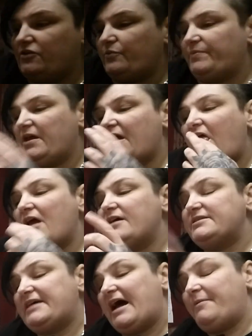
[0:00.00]
cool?
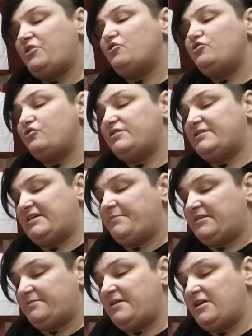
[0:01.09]
Tammy, you do the same
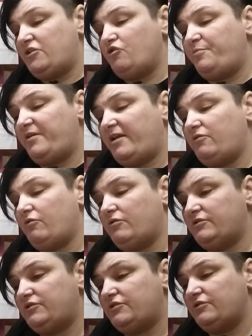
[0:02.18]
as me. You print
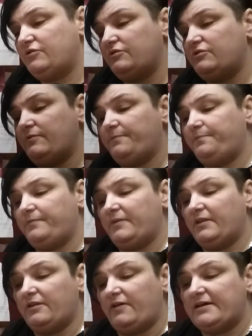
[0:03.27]
onto,
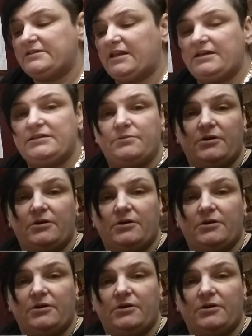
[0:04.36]
that's a nice